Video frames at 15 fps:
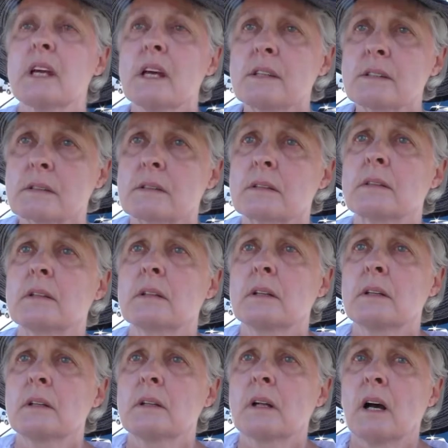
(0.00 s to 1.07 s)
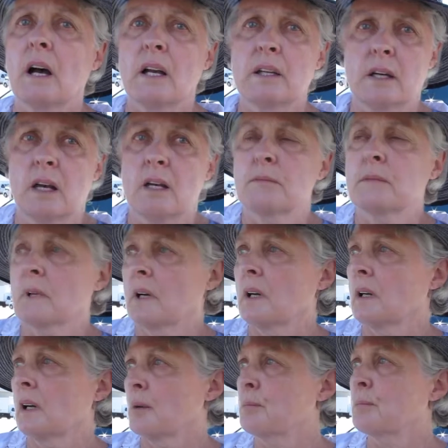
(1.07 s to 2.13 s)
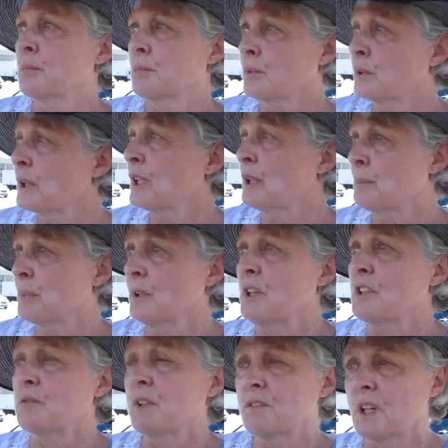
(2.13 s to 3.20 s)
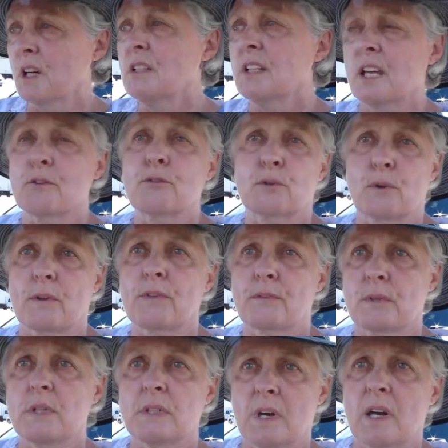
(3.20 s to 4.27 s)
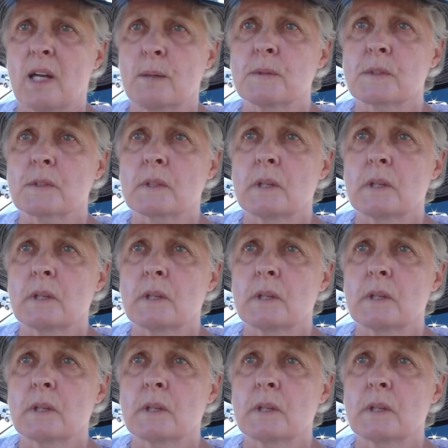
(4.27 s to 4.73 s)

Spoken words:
Yes. I'm really pleased. We've done Danforth 3 times.